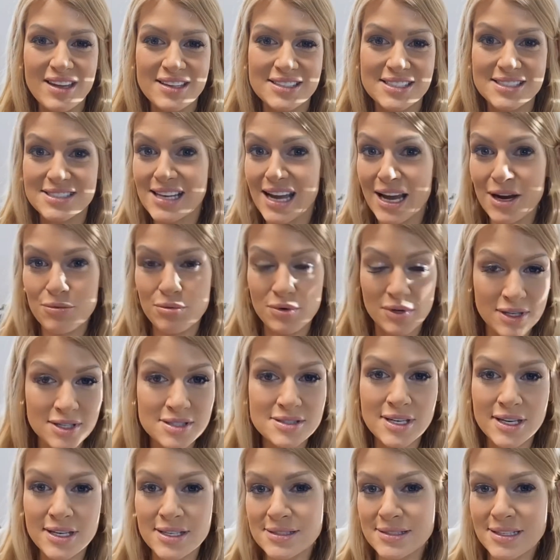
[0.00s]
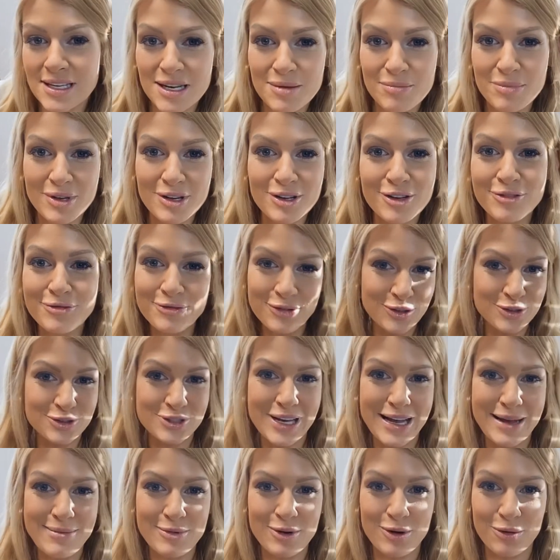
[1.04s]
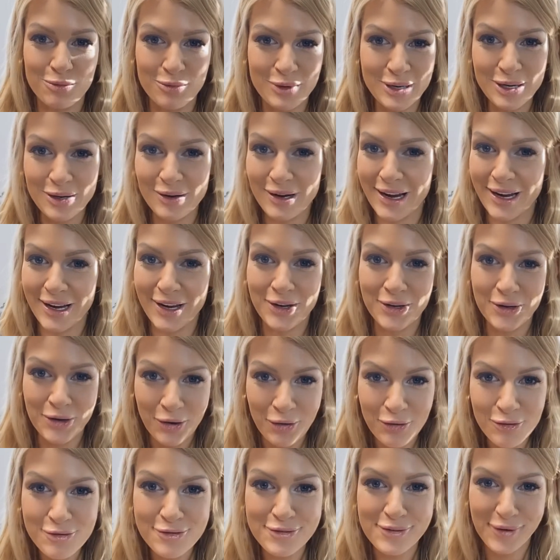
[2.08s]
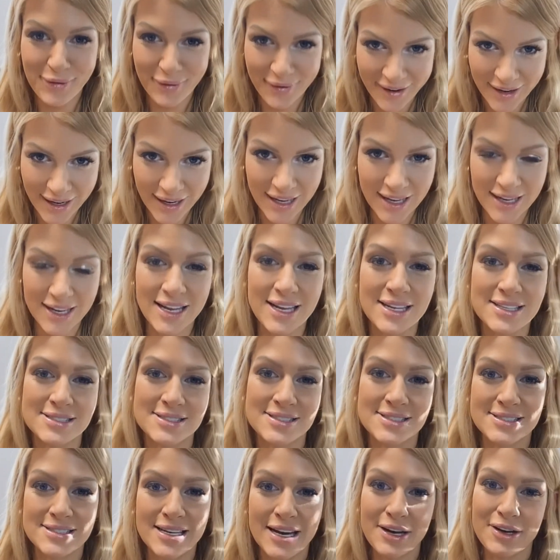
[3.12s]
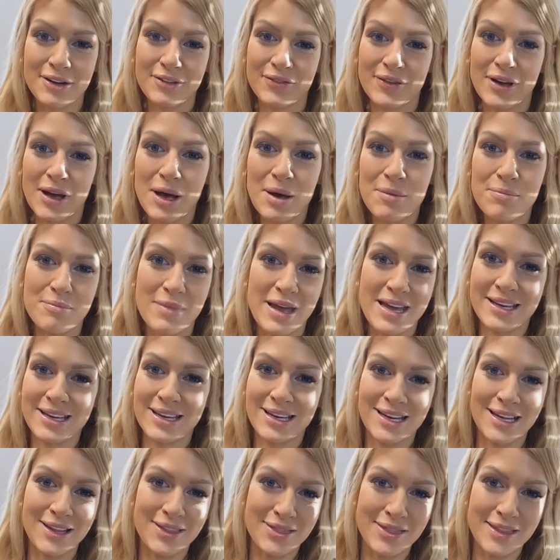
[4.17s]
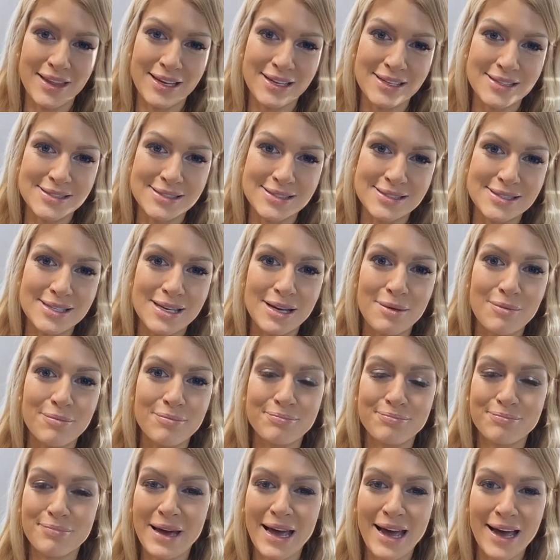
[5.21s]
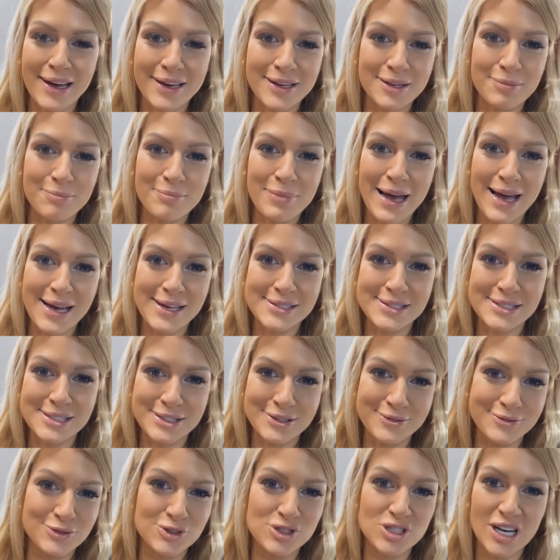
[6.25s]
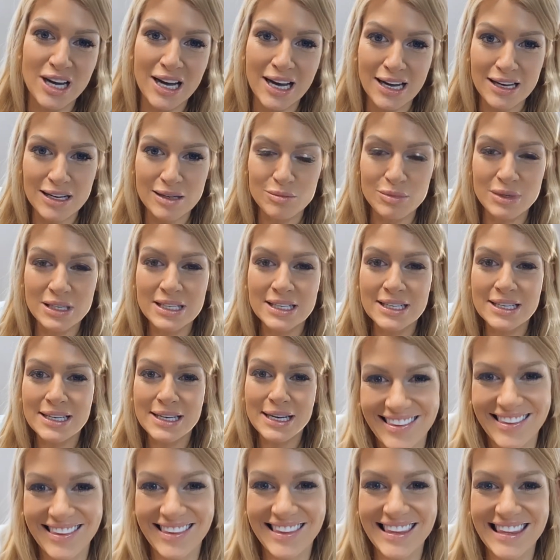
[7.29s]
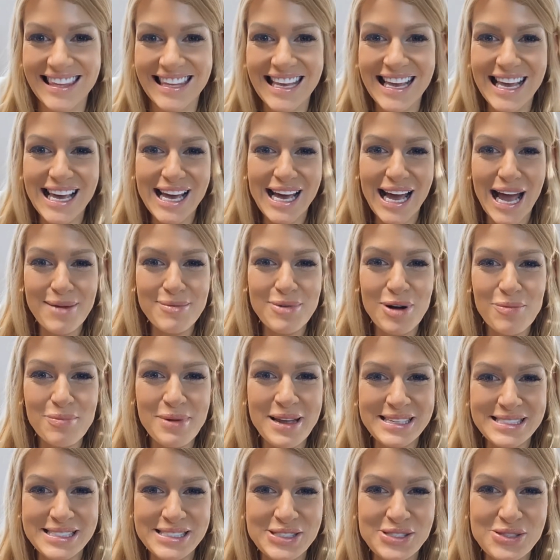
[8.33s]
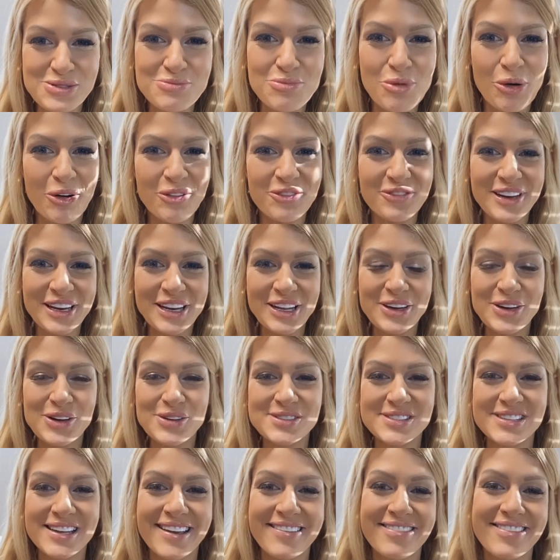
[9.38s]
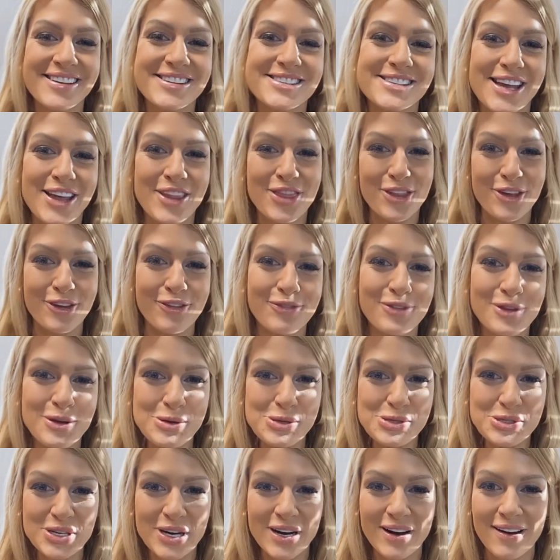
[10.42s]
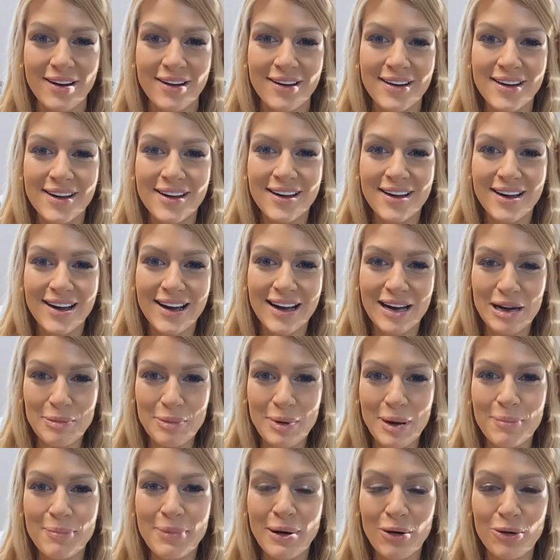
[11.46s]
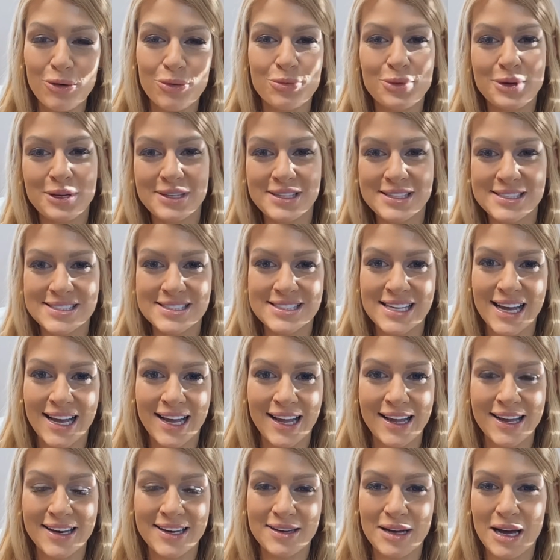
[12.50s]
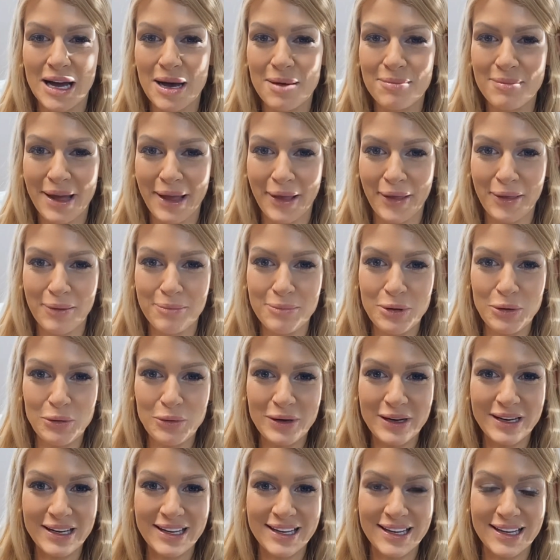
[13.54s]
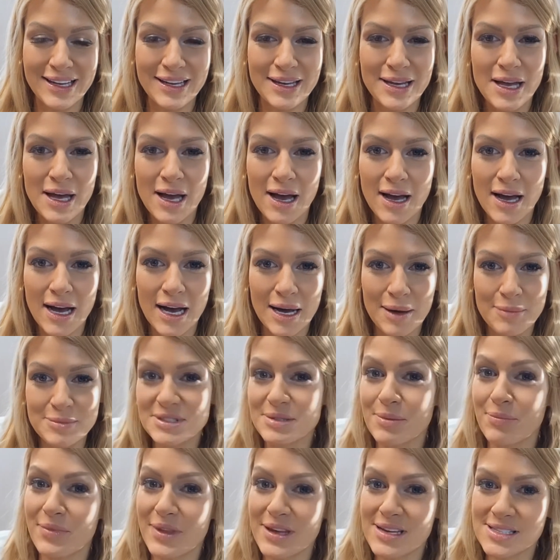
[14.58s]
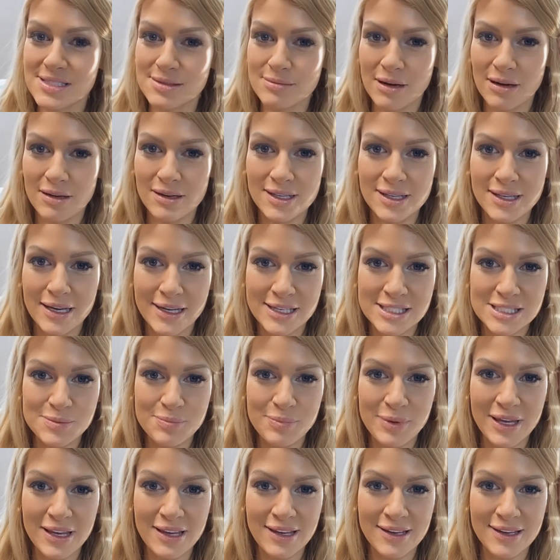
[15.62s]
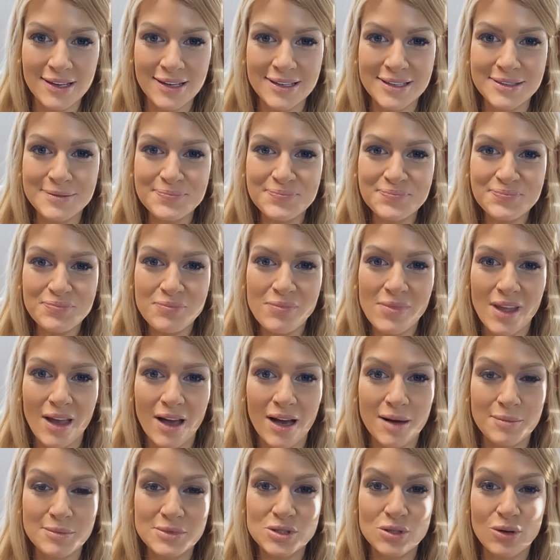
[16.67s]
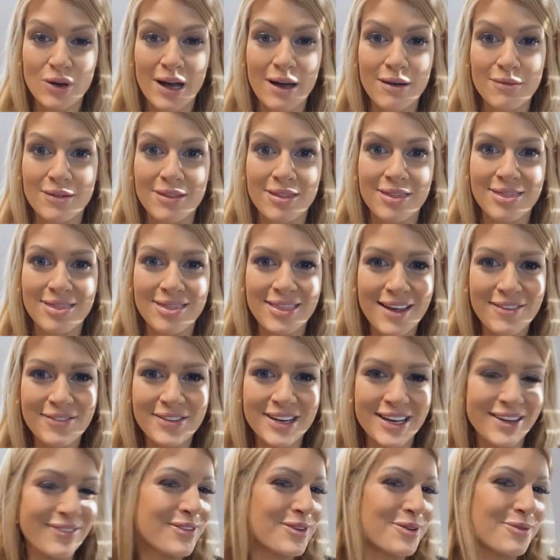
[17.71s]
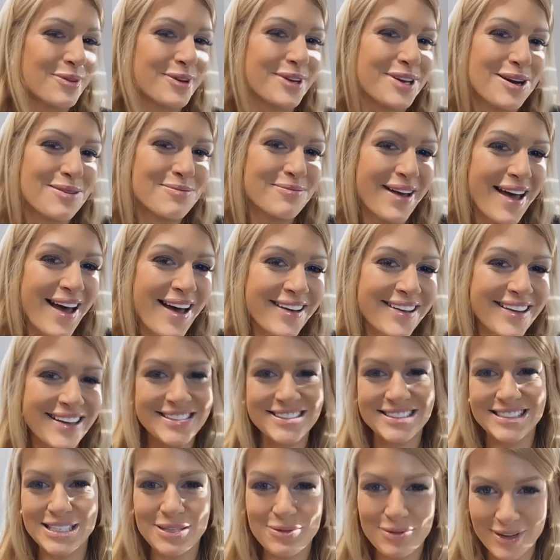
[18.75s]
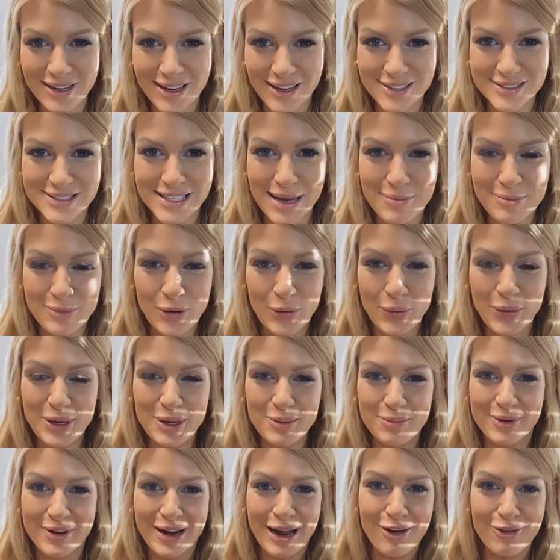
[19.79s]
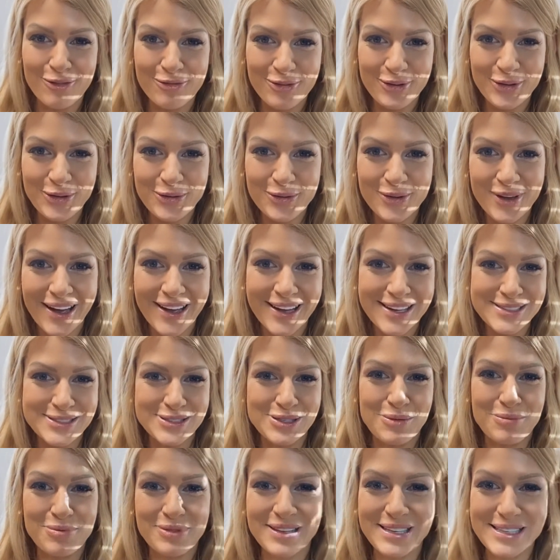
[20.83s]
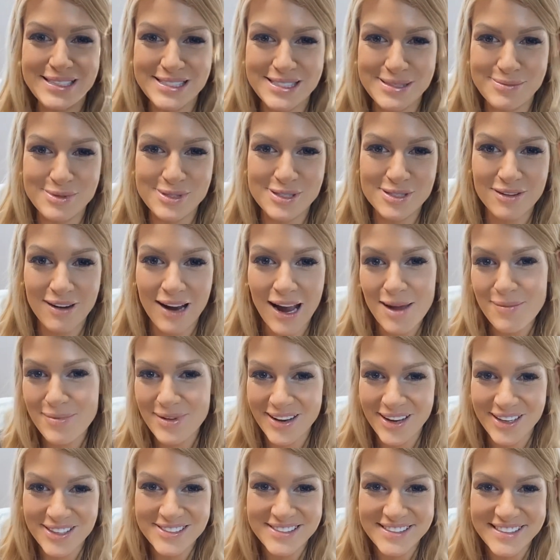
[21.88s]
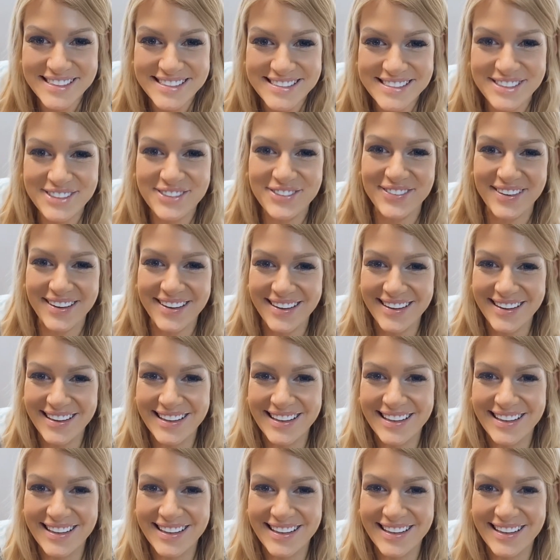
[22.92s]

decide real estate is going to be your full time career and go for it instead of making it this back passive job I'm hoping to do more videos like this in the future uh, about real estate, uh, my community, um, some things about EXP. Um, so I would love it if you would come back and see what else I'm going to put out for you guys. So please subscribe and I'll see you soon.